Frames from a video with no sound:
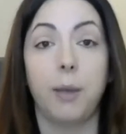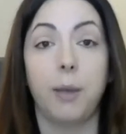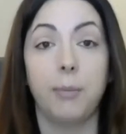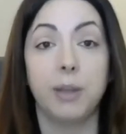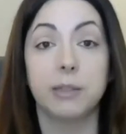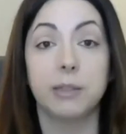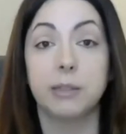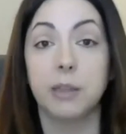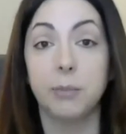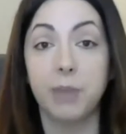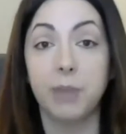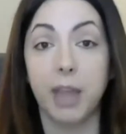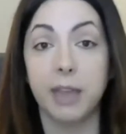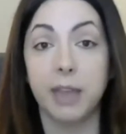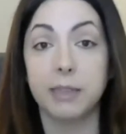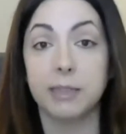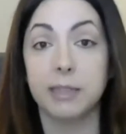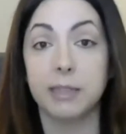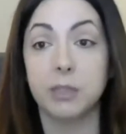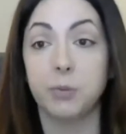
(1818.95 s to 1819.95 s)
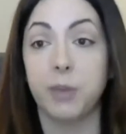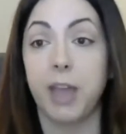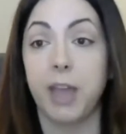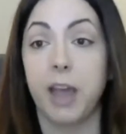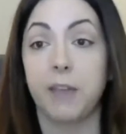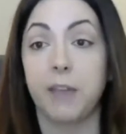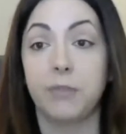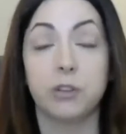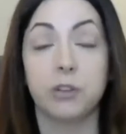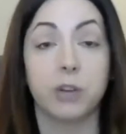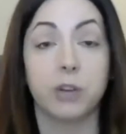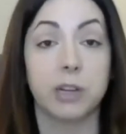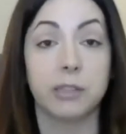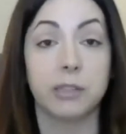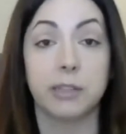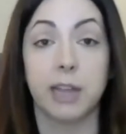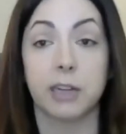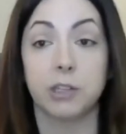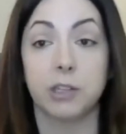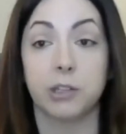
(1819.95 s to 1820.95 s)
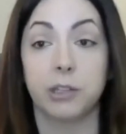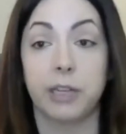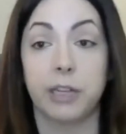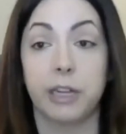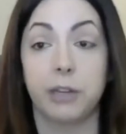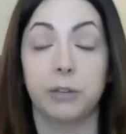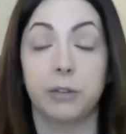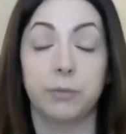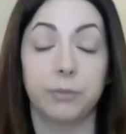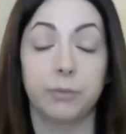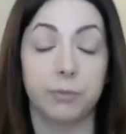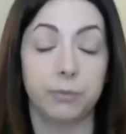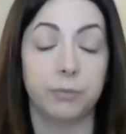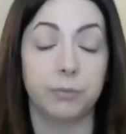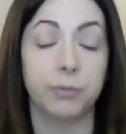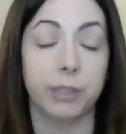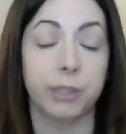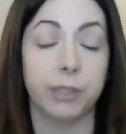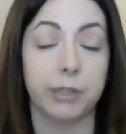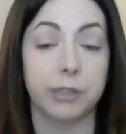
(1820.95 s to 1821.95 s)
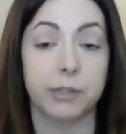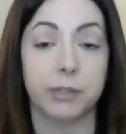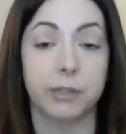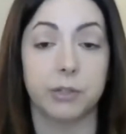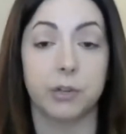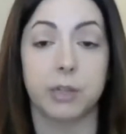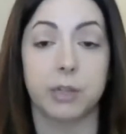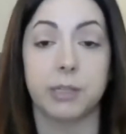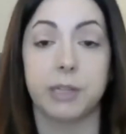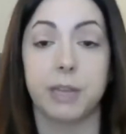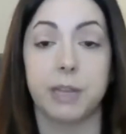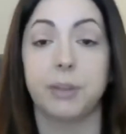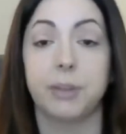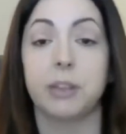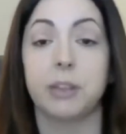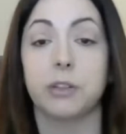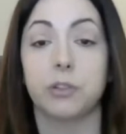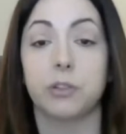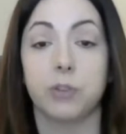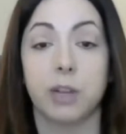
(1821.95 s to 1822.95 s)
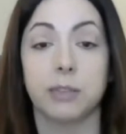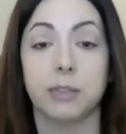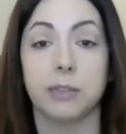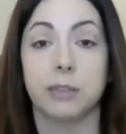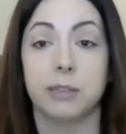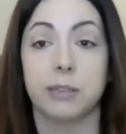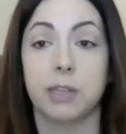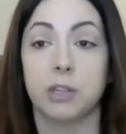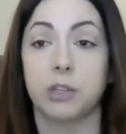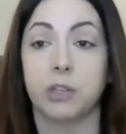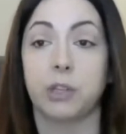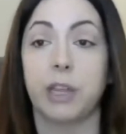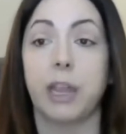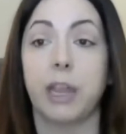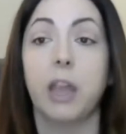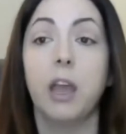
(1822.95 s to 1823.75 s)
In some cases, we have the trust actually, or really that's the trustee, but the trust essentially